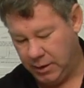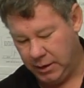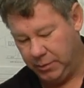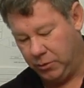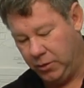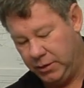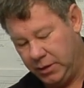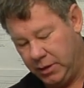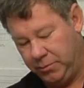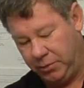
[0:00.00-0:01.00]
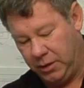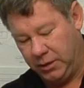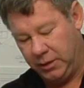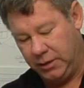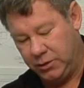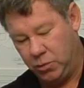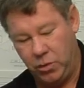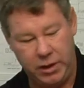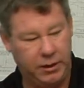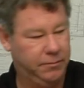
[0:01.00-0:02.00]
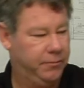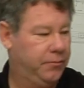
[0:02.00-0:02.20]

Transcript: I am going to unplug this wing,